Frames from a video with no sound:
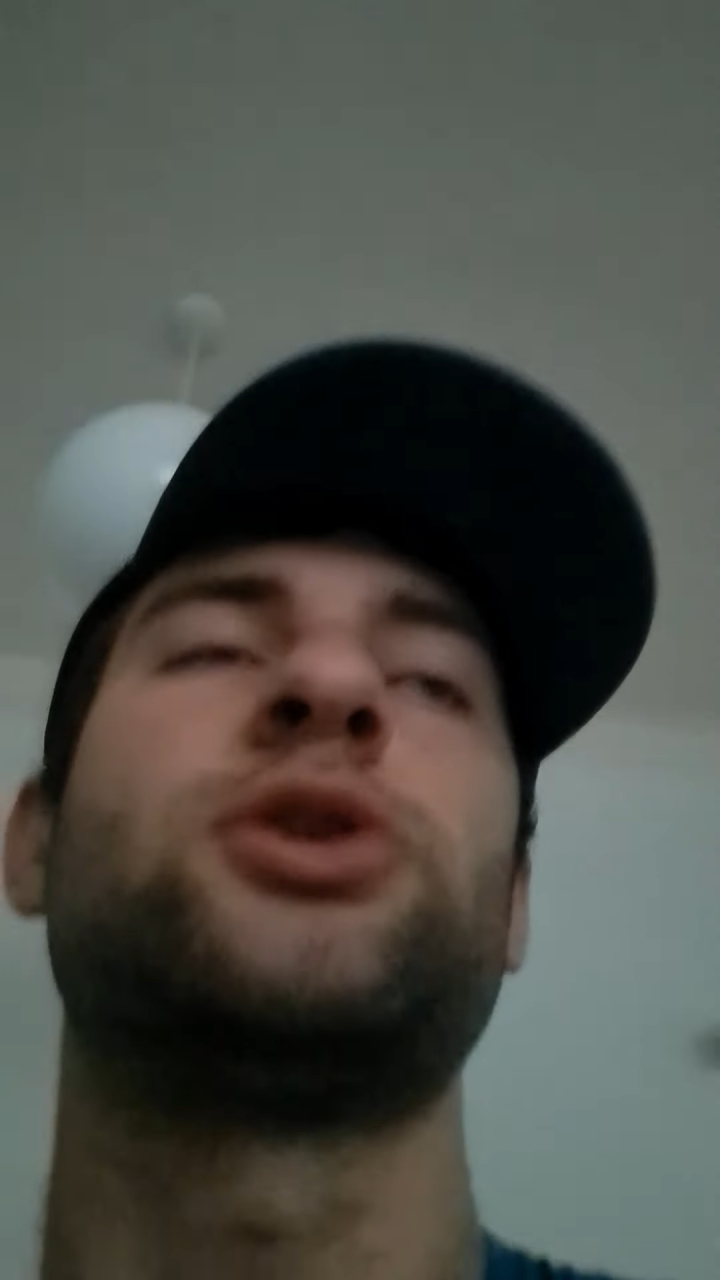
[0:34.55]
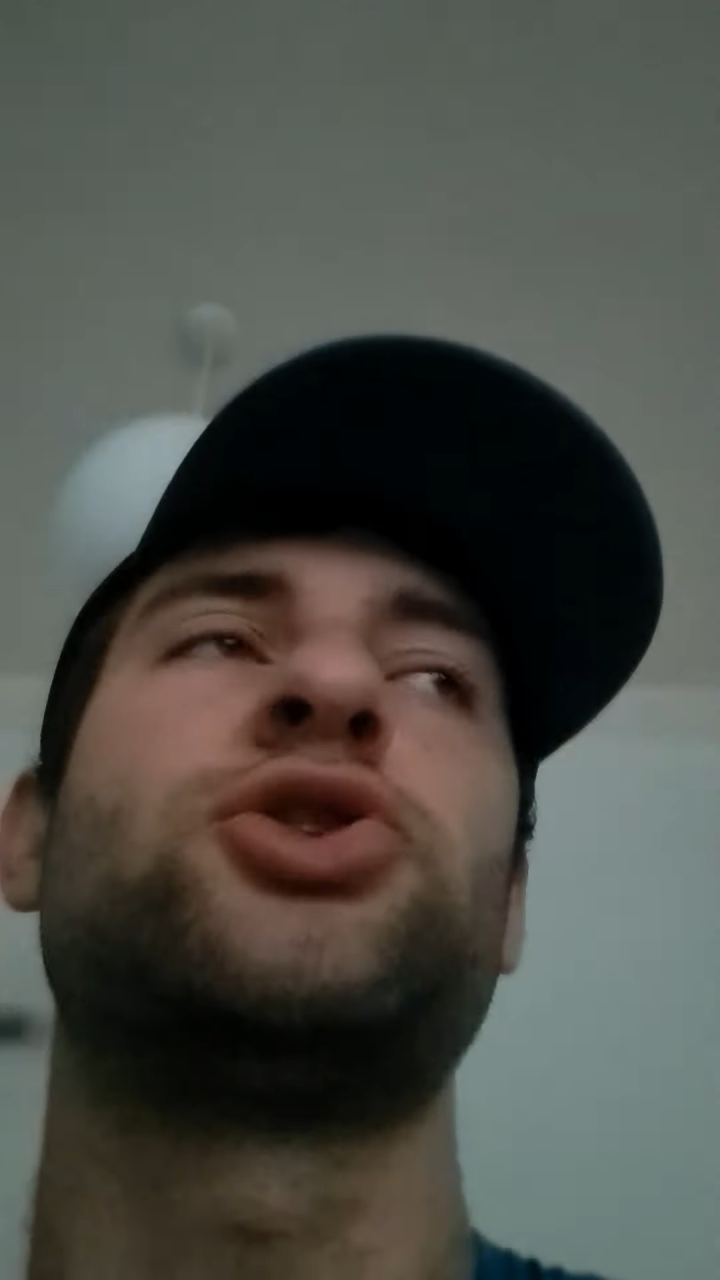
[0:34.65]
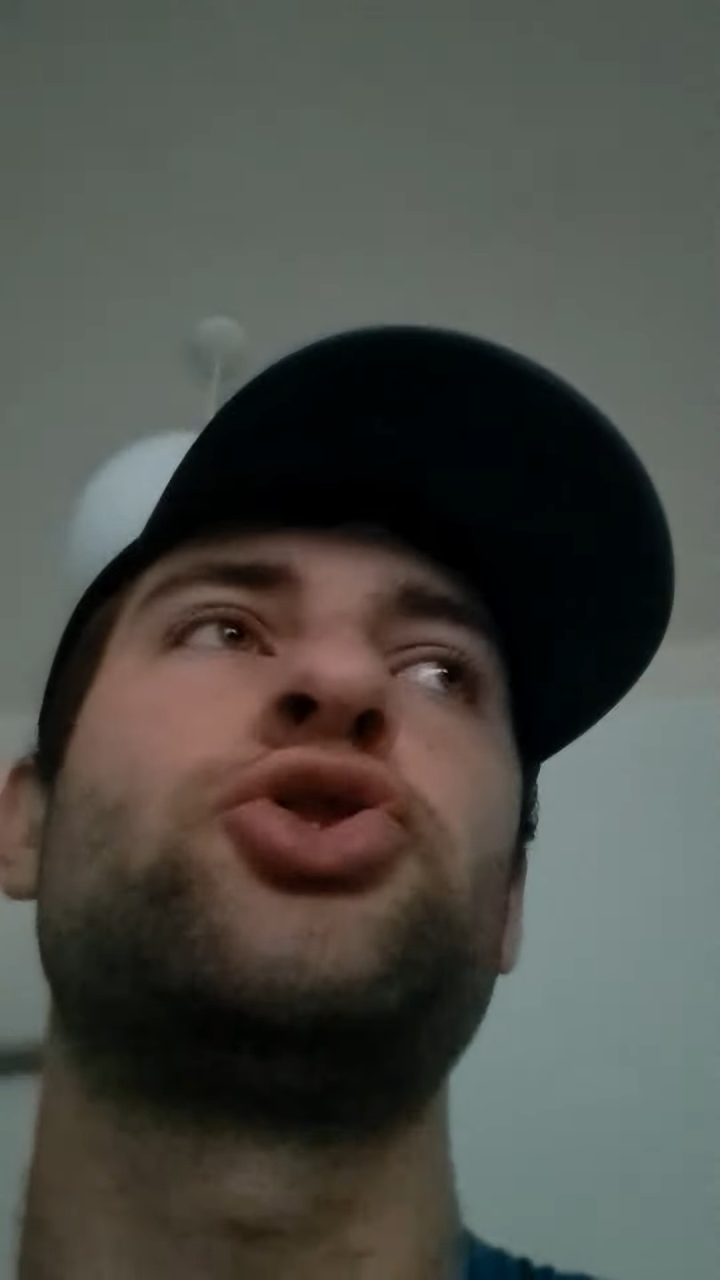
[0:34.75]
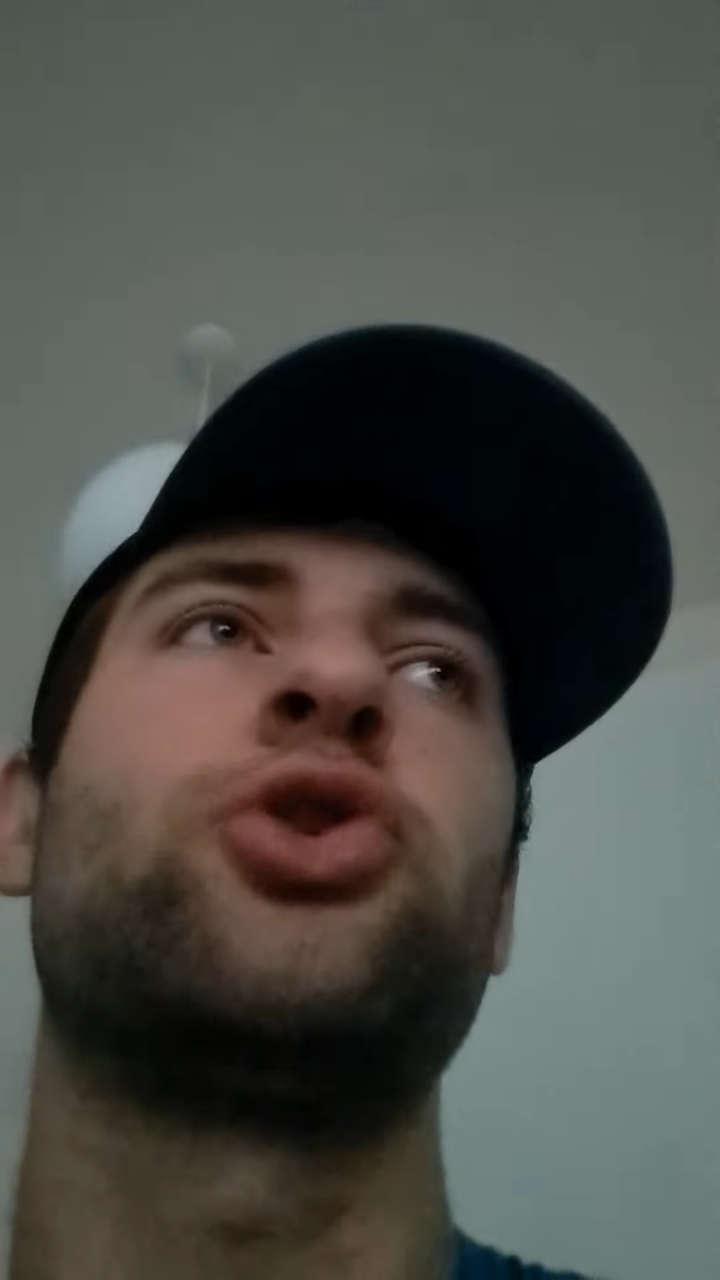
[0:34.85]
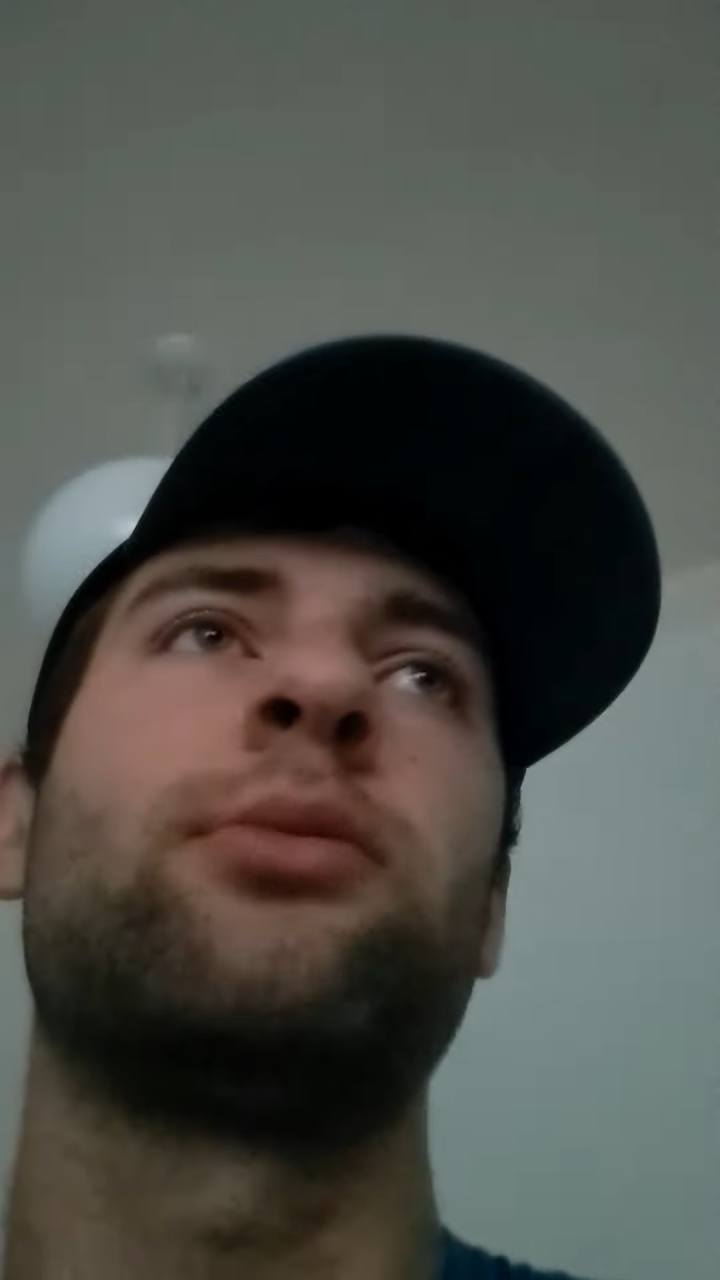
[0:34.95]
of
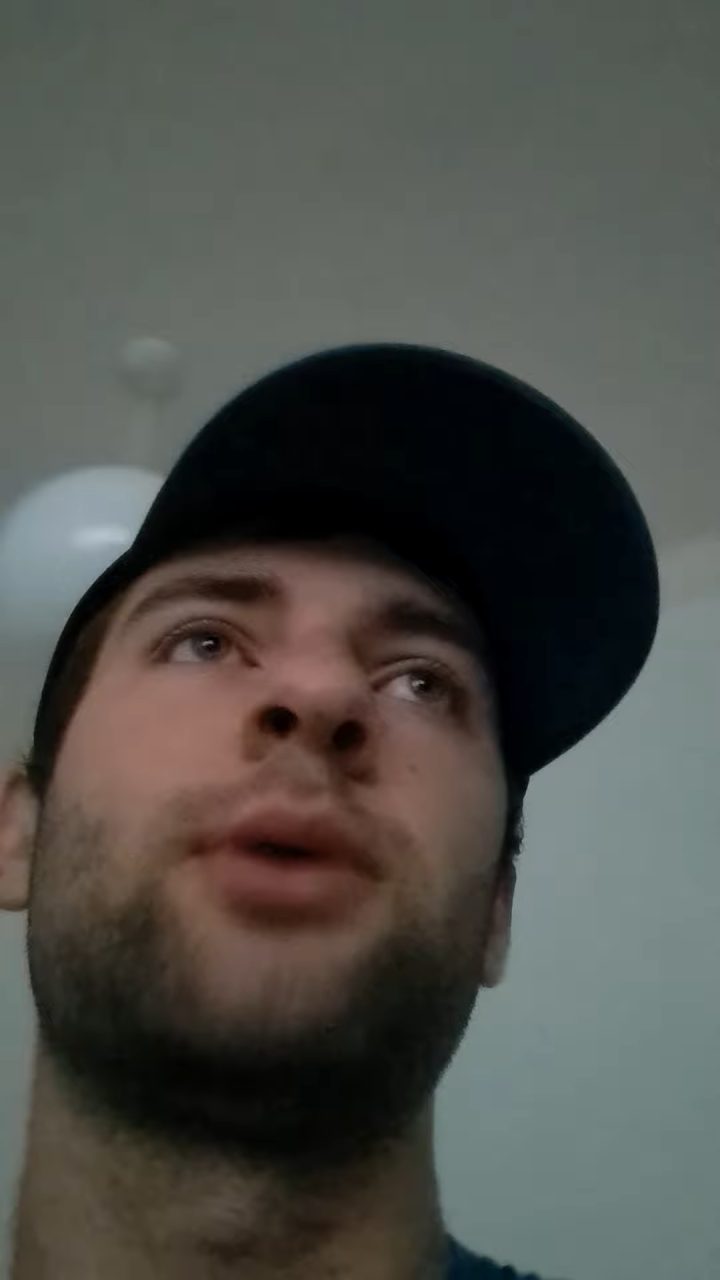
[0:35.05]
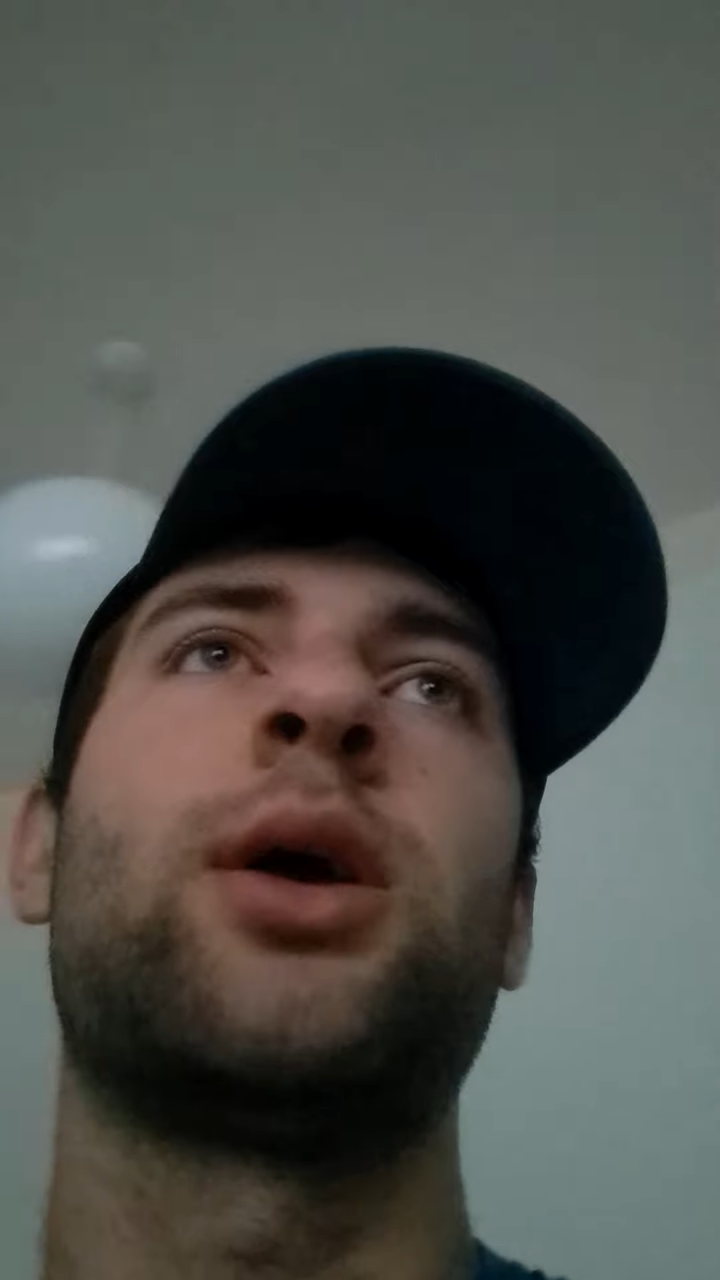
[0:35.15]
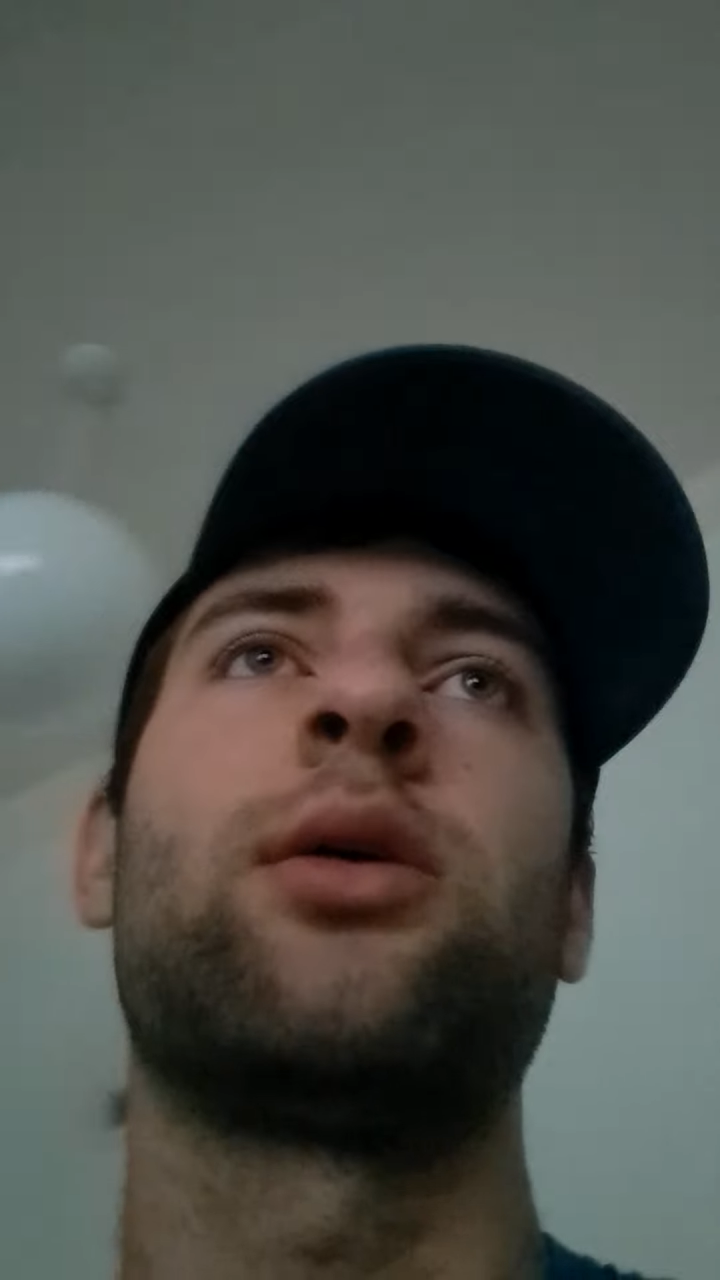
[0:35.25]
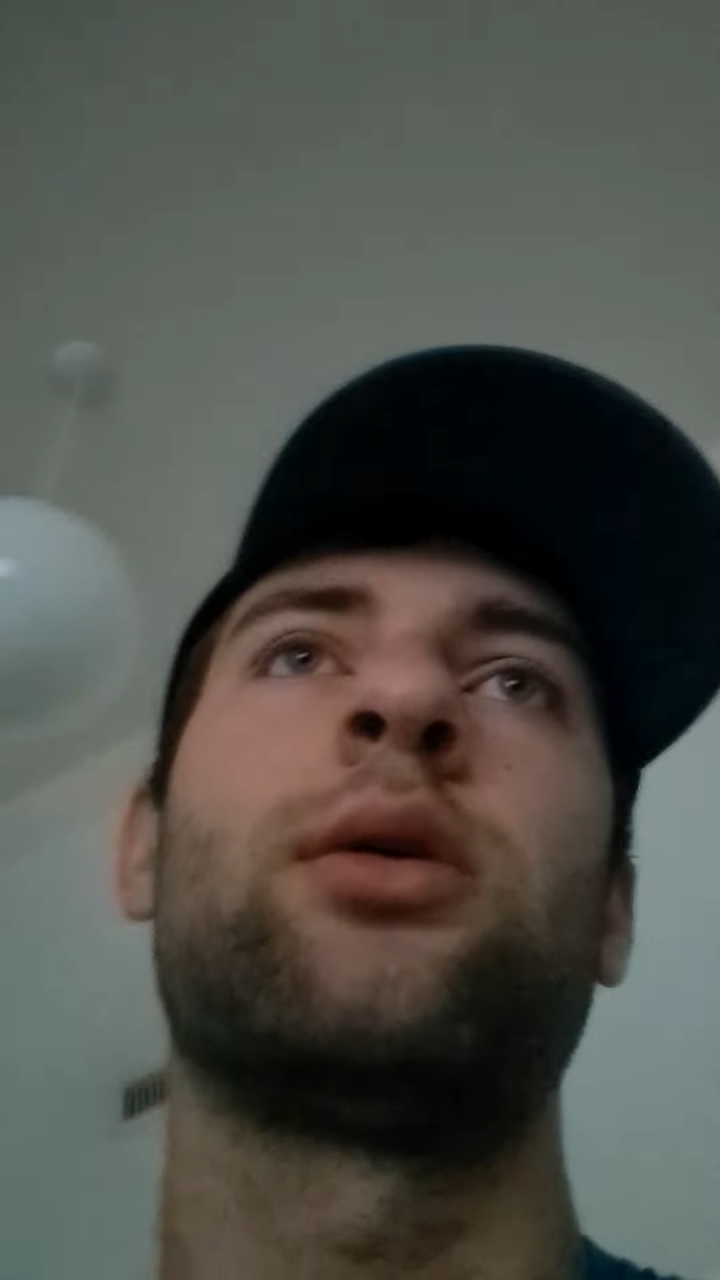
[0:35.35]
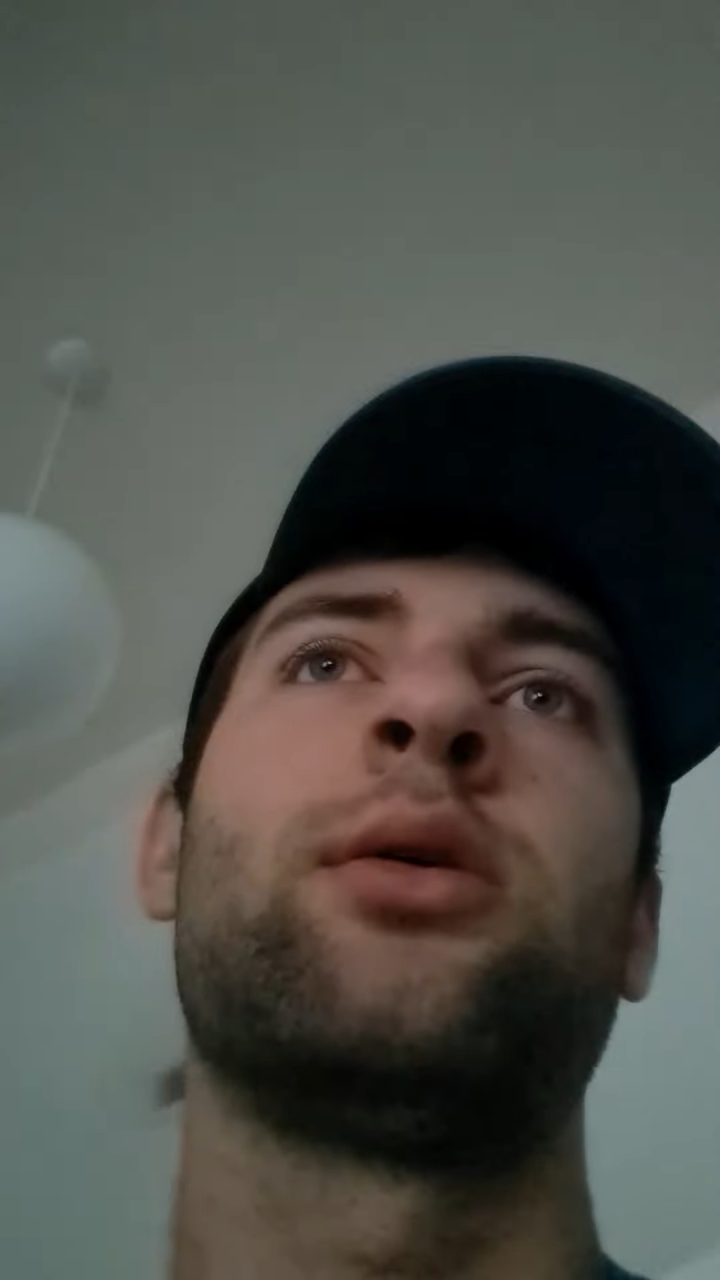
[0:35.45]

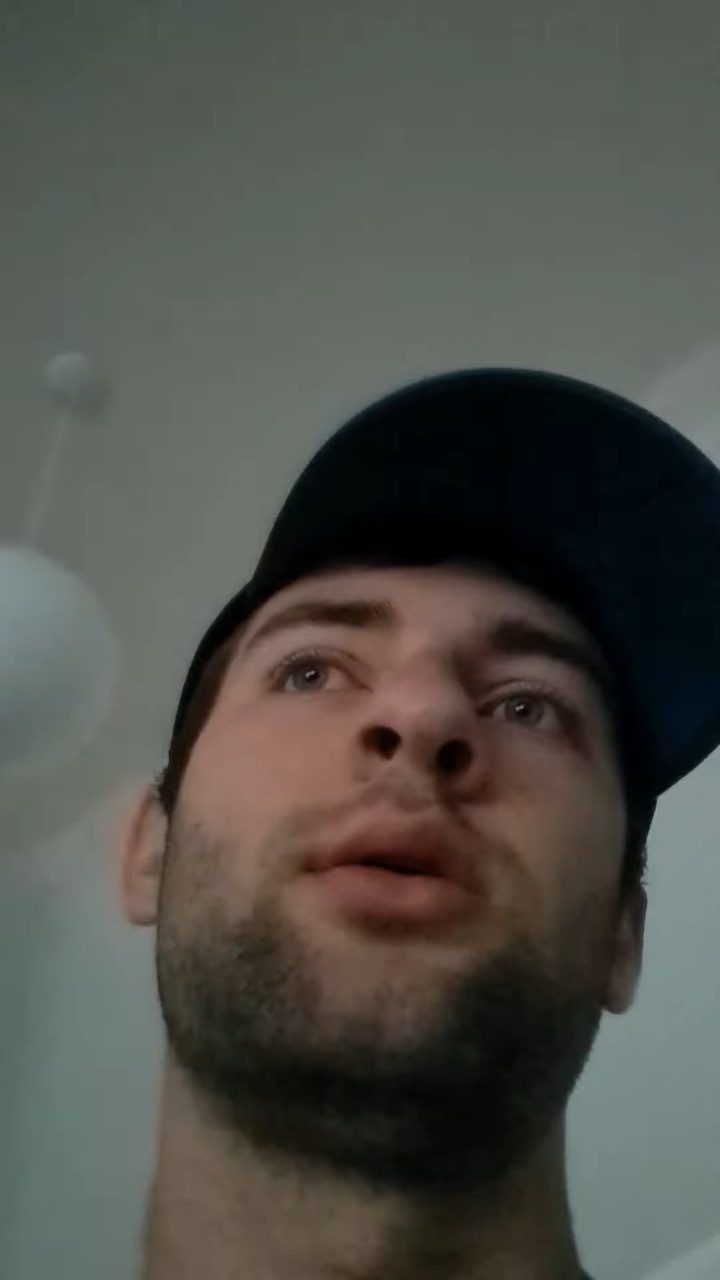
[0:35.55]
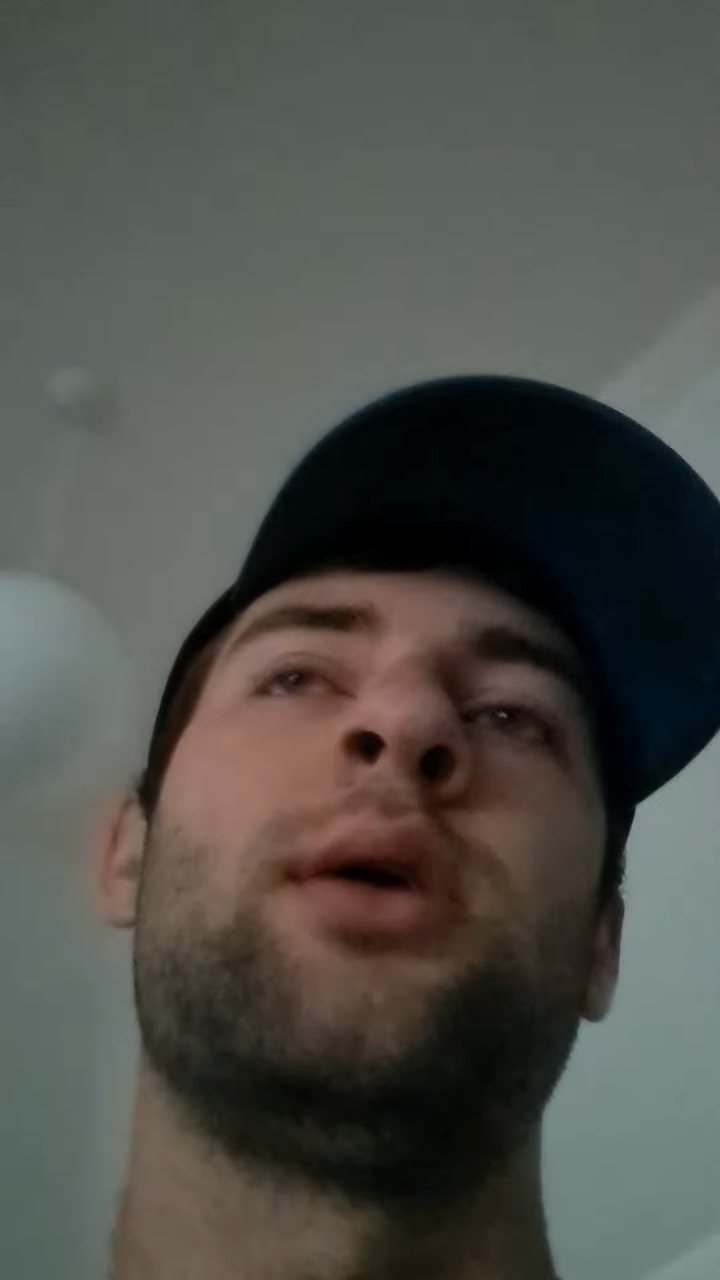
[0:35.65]
streaming,